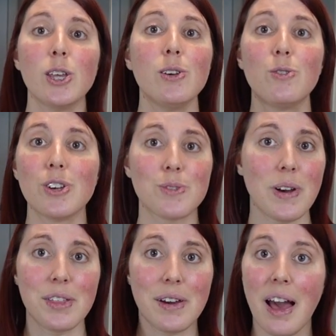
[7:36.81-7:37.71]
you'd just
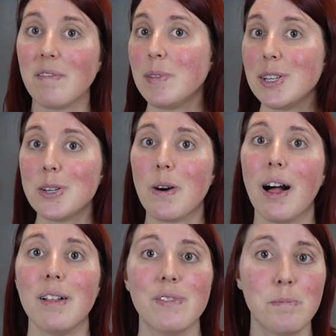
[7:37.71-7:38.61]
rather have me do
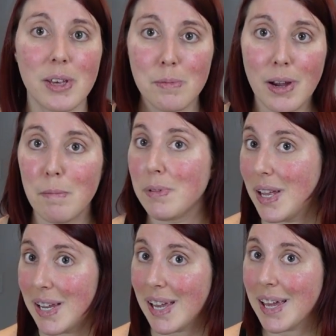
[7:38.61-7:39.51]
all of the meal prep planning